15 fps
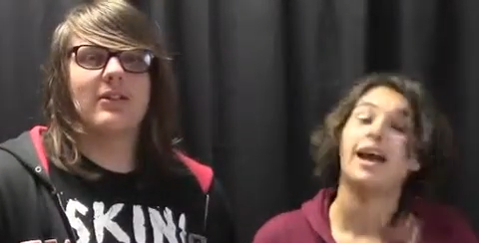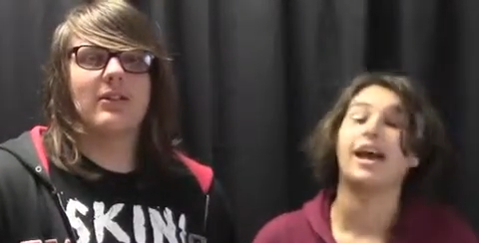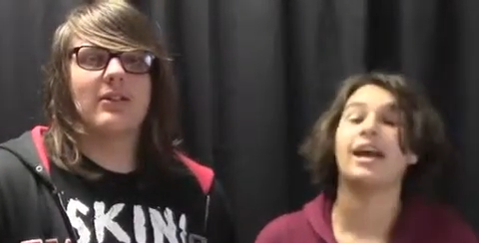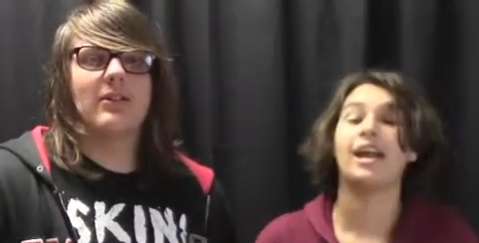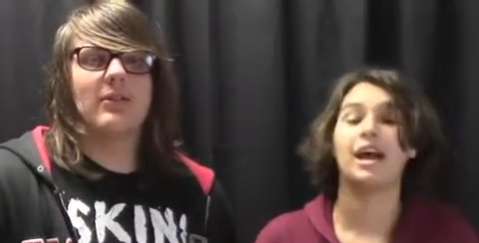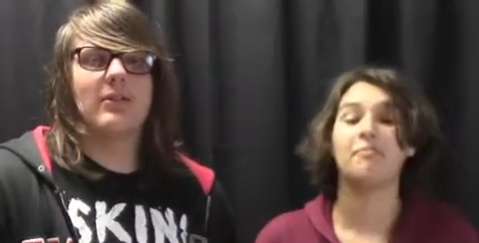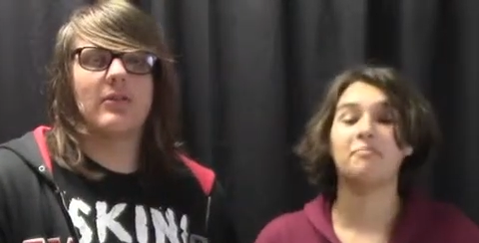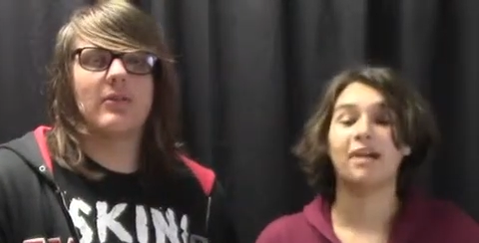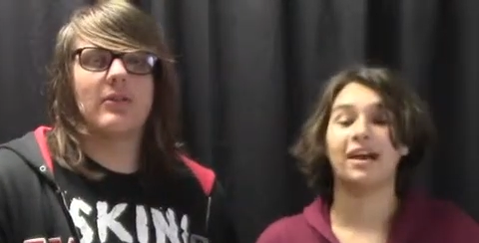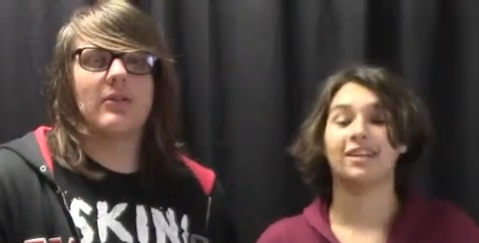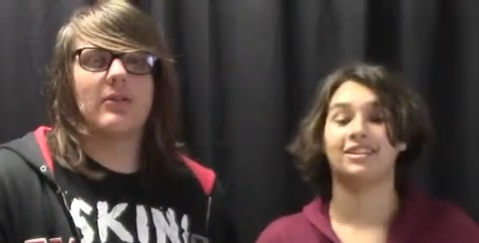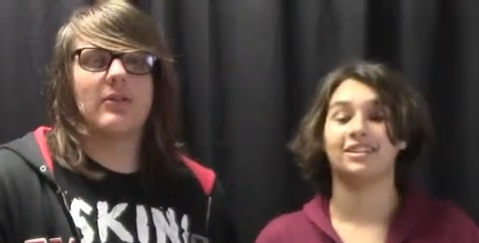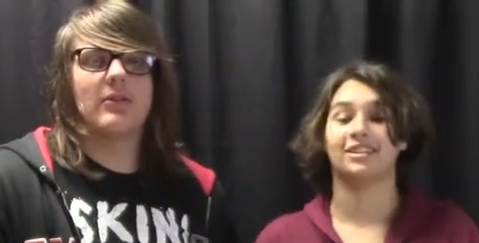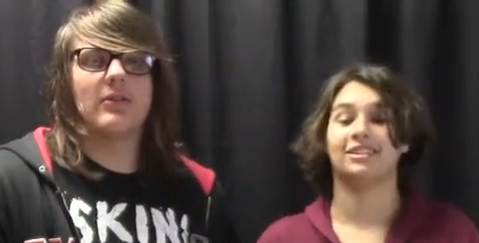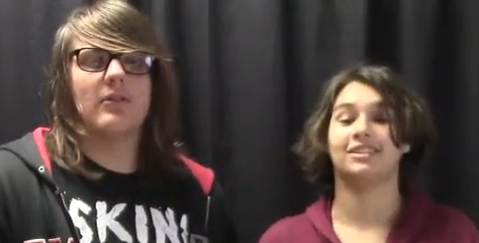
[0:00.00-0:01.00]
Speaker 1: And I'm
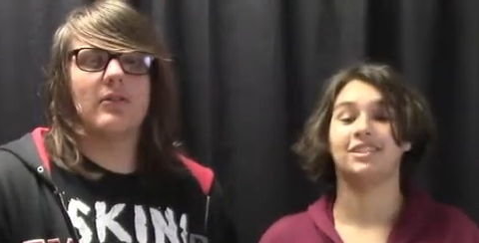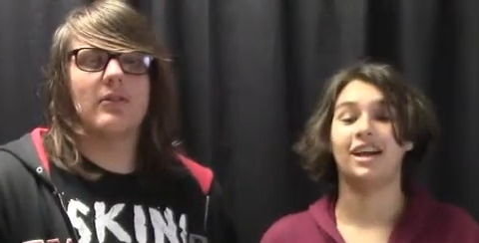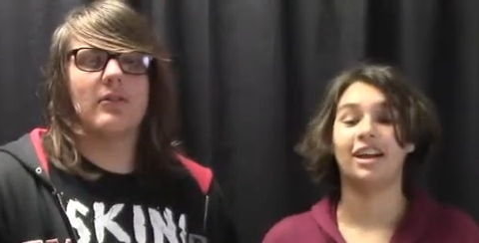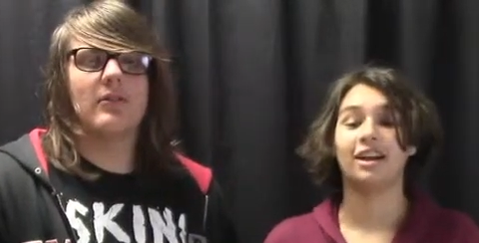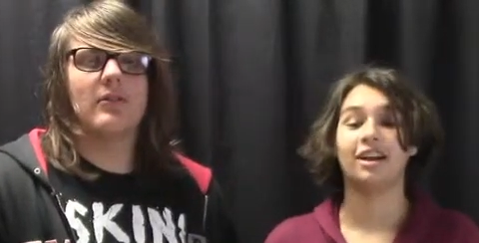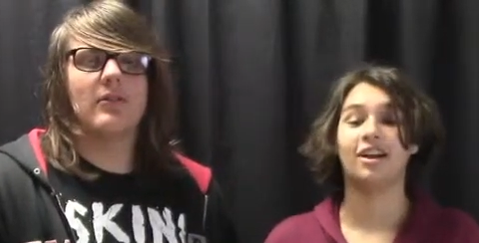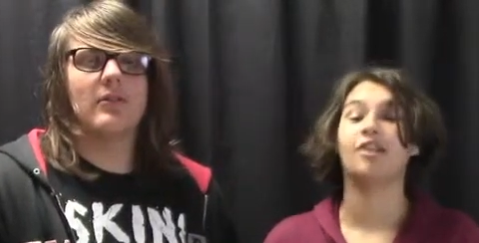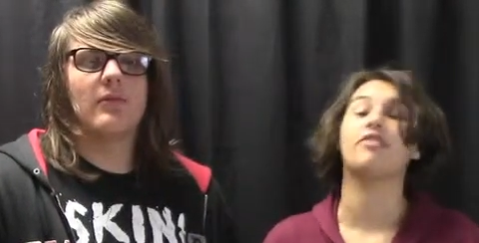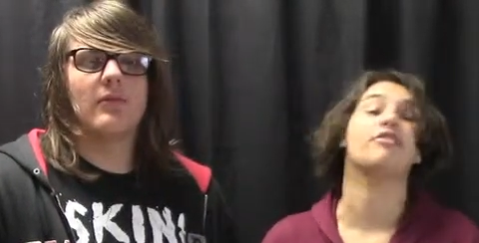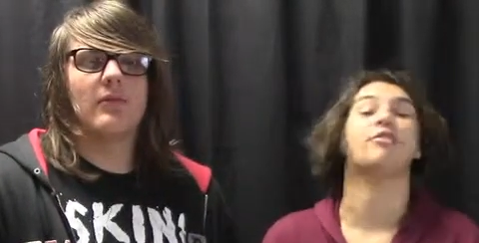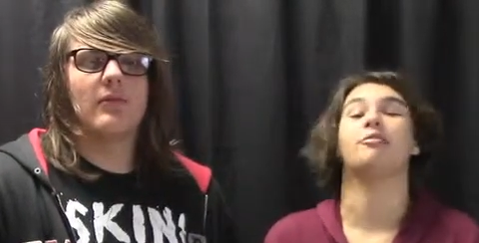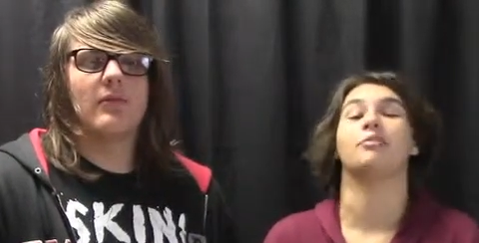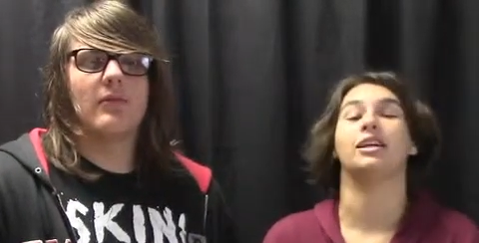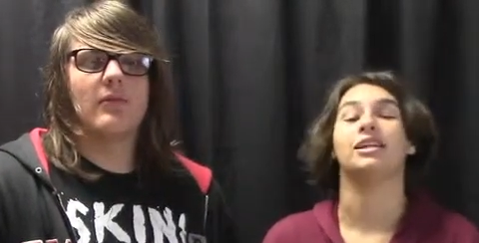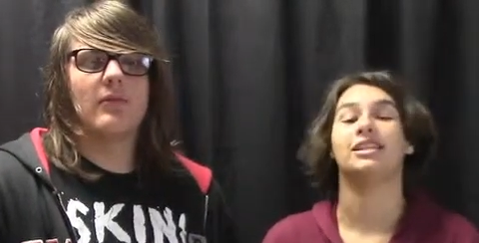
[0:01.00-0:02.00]
Madison, signing off
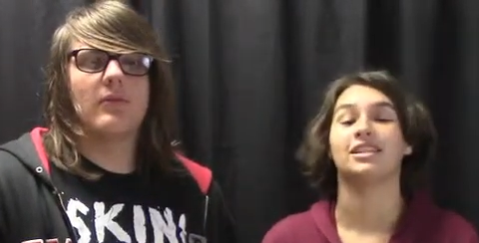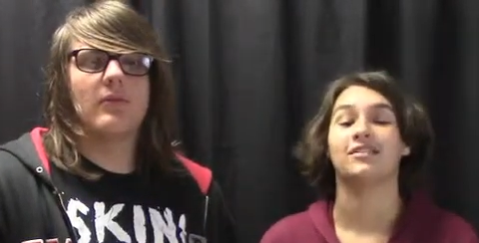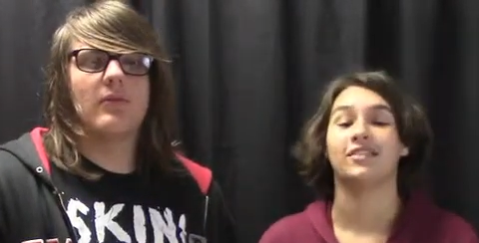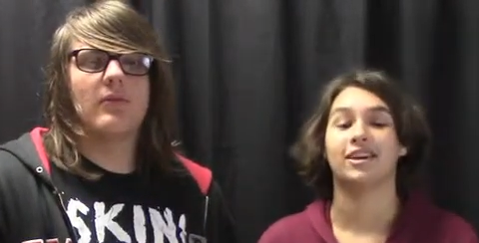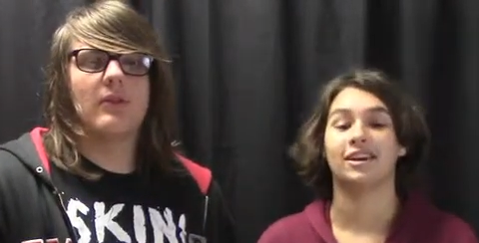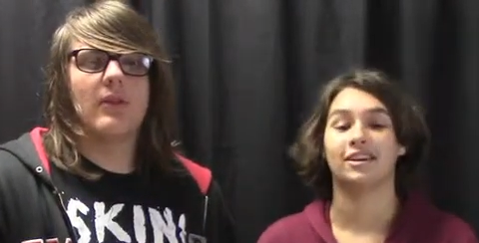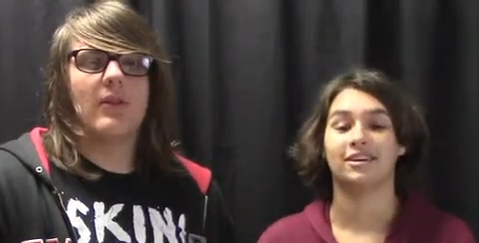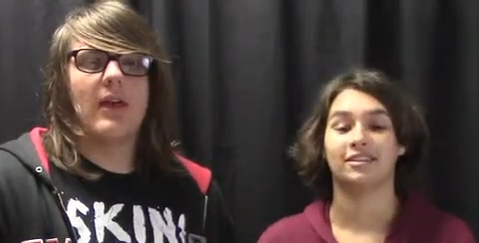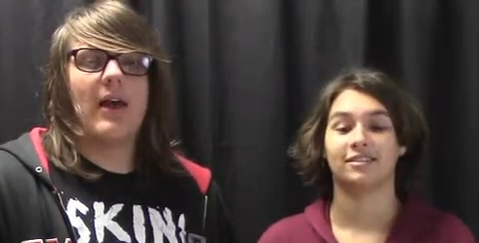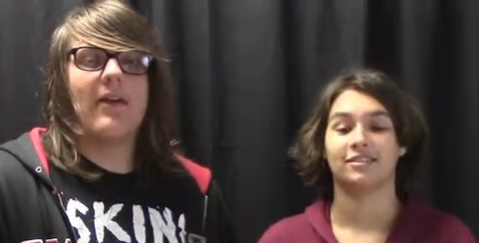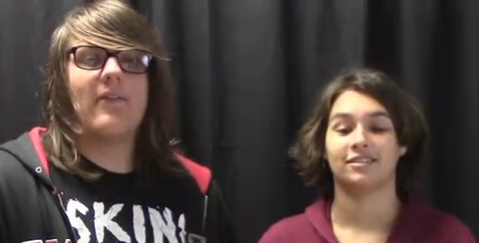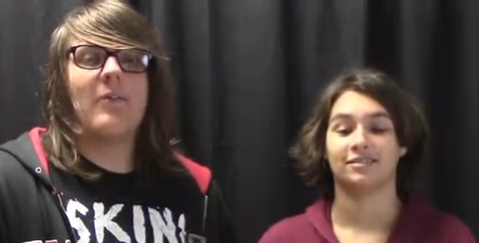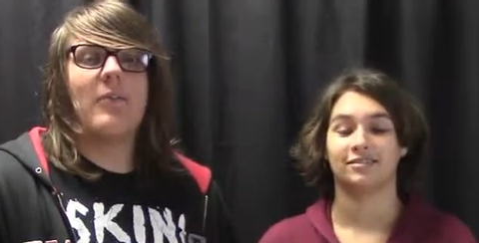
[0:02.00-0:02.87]
for WeTV. Have a